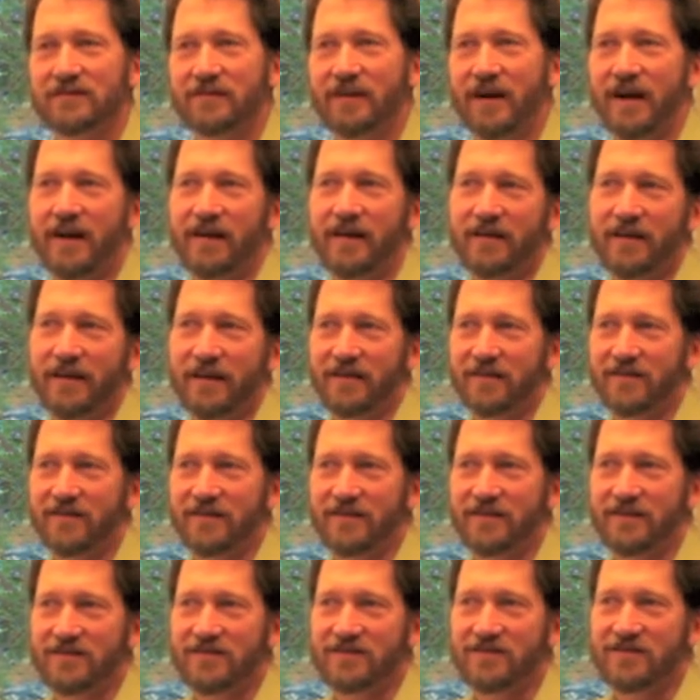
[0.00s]
I like
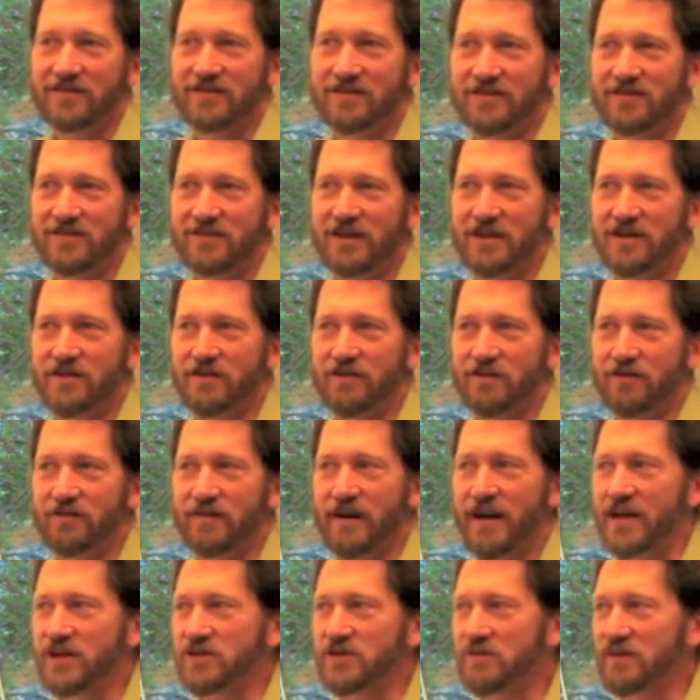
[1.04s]
the senior
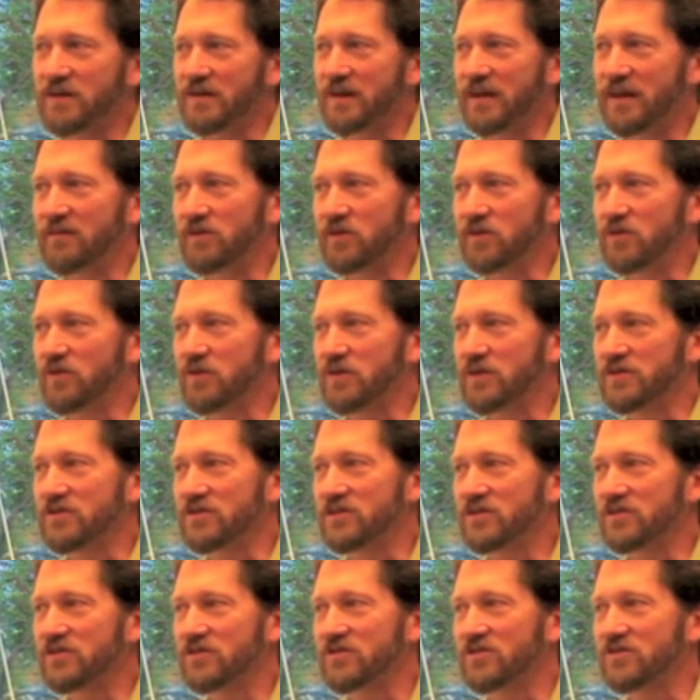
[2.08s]
graduate level
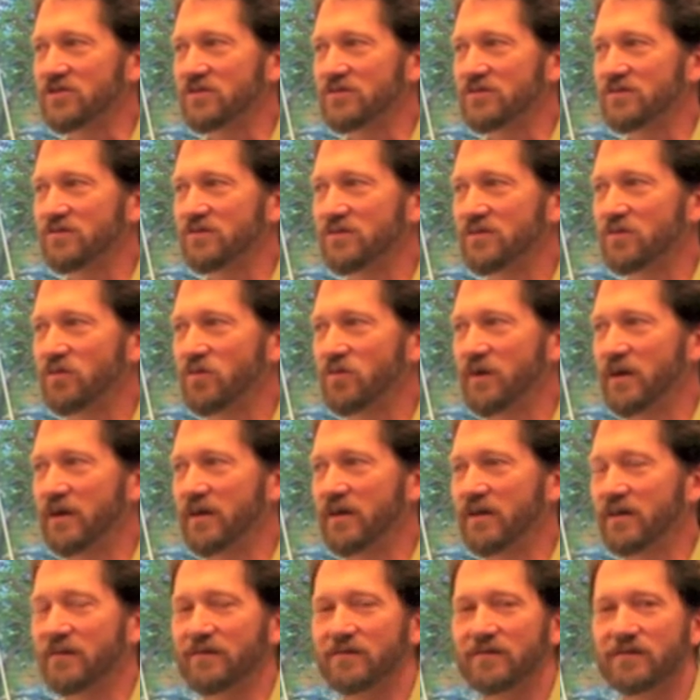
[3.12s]
courses where
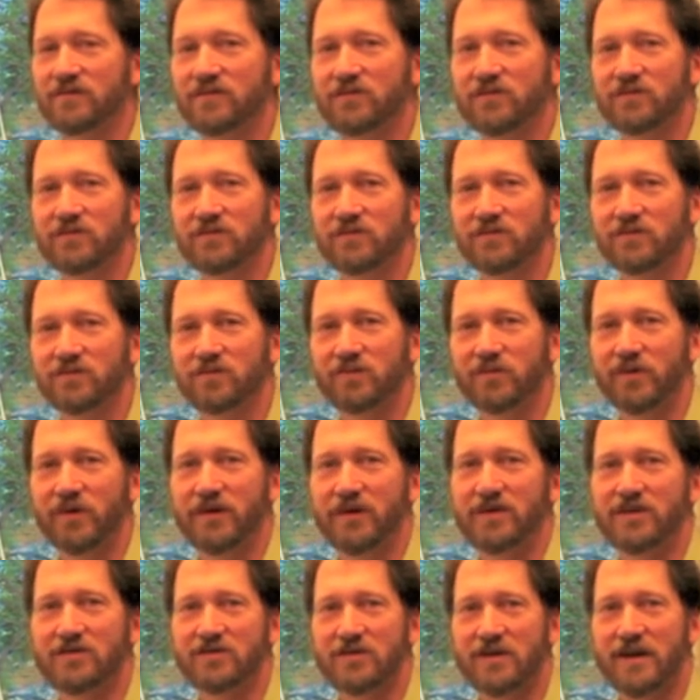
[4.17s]
we
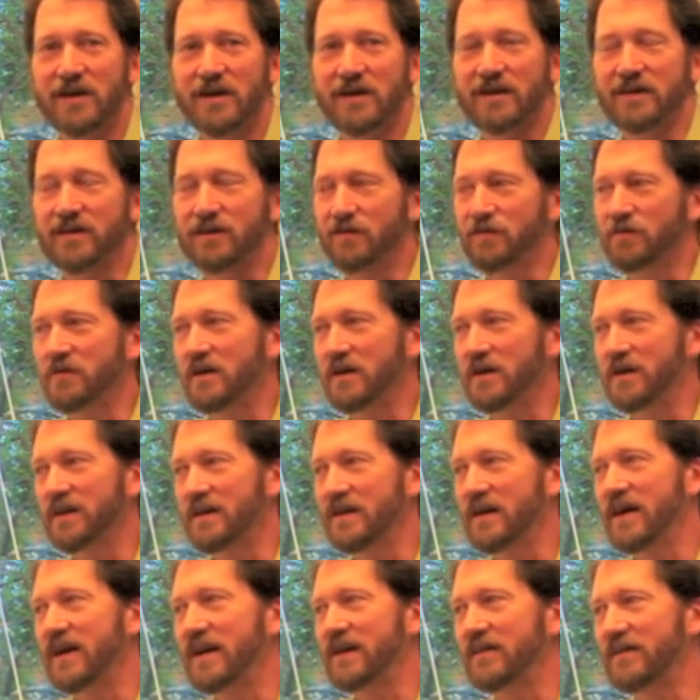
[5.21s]
can talk at a fairly
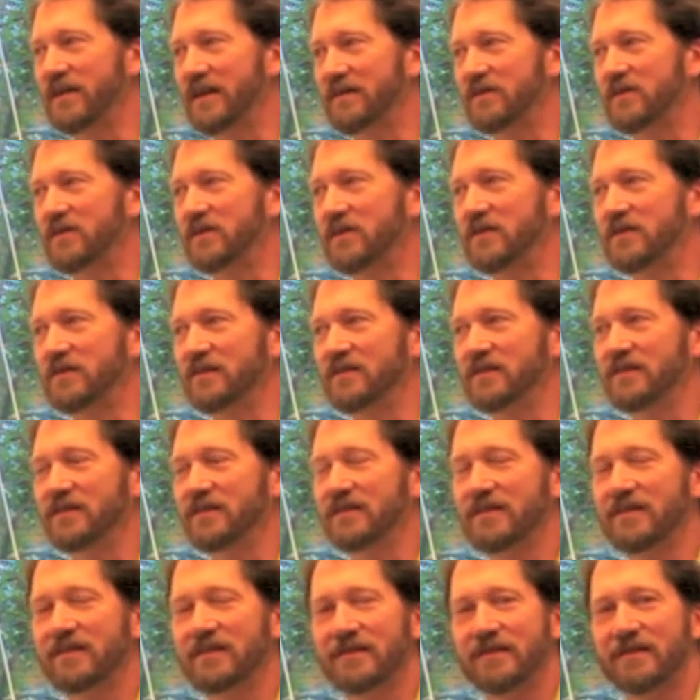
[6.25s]
high level,
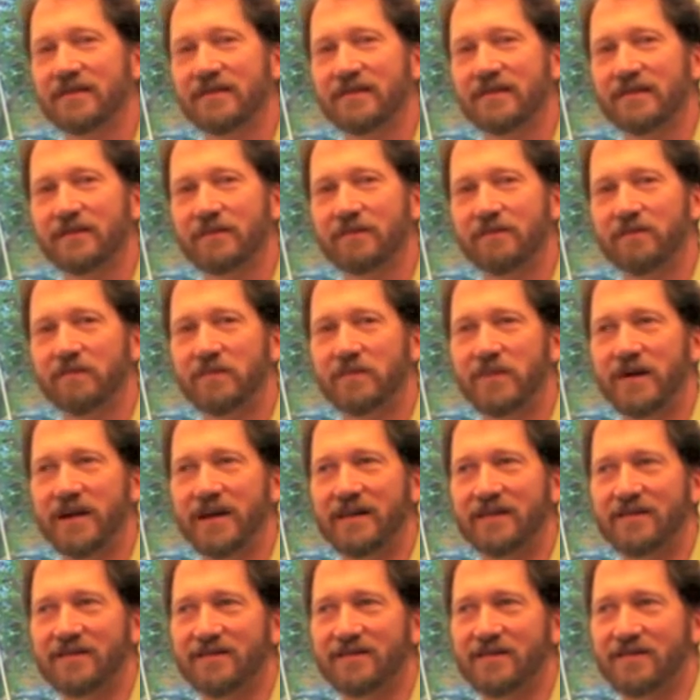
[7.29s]

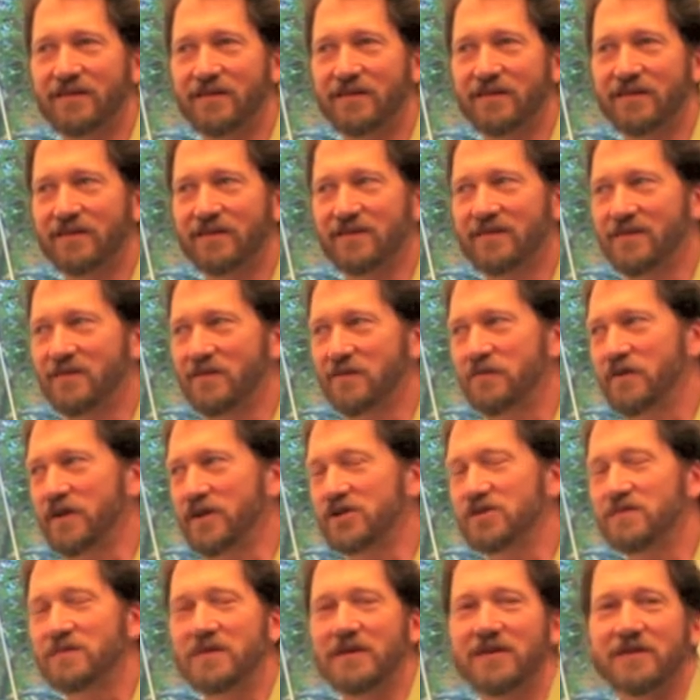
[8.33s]
but the
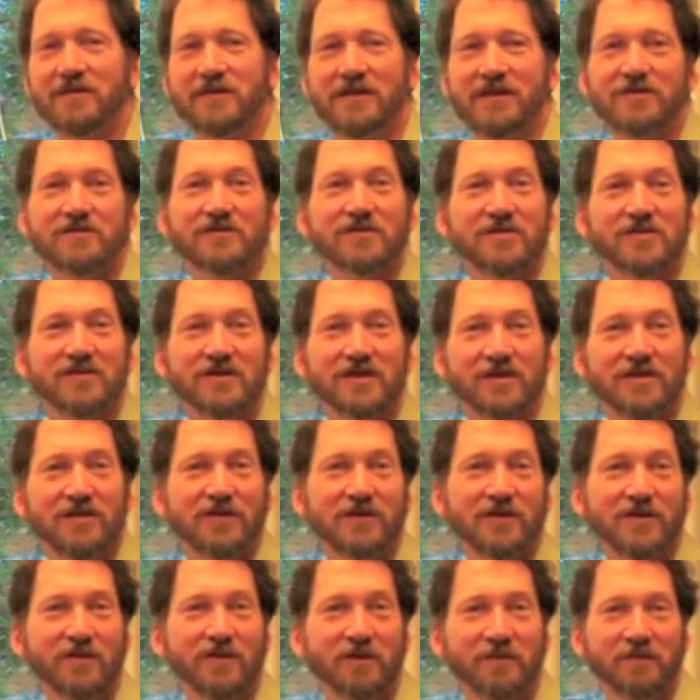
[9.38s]
freshmen are interesting
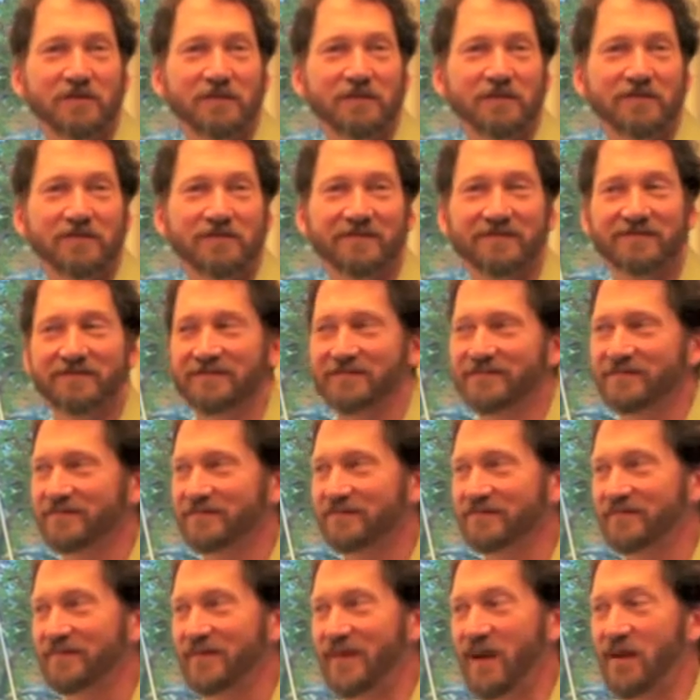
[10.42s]
too,
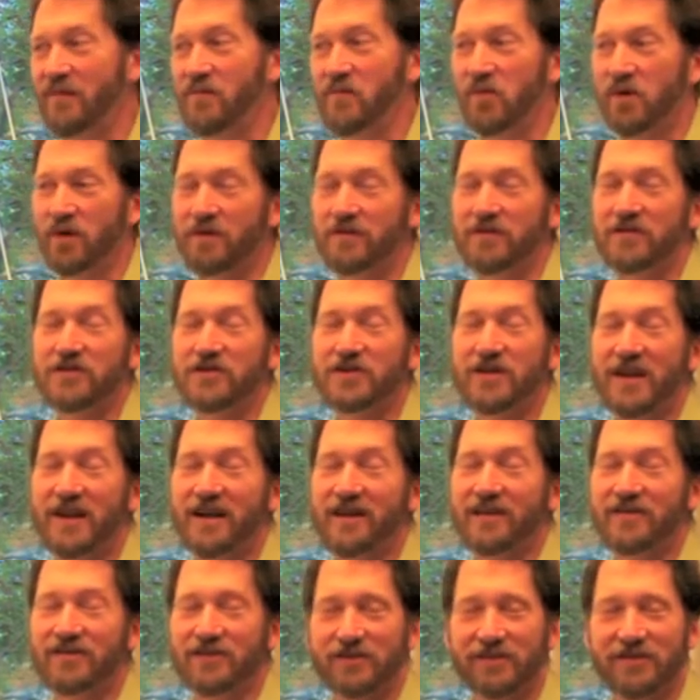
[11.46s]
and more of a
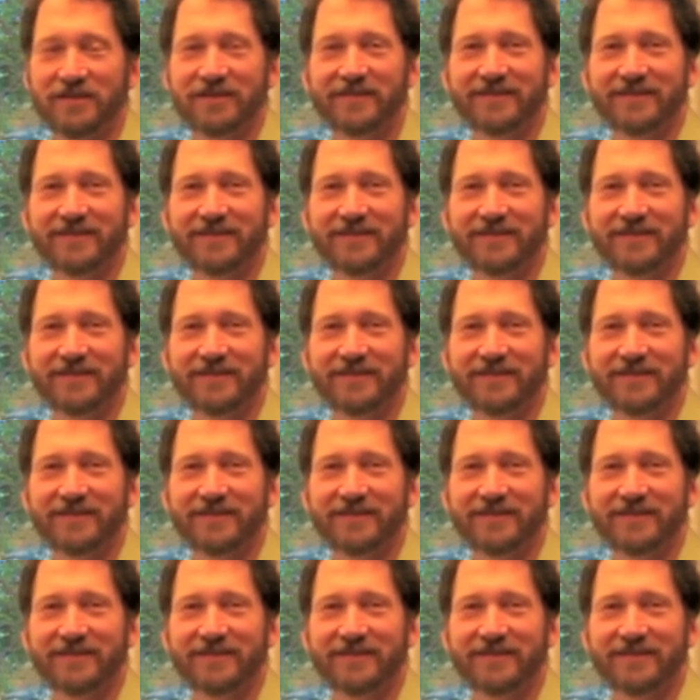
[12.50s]
challenge.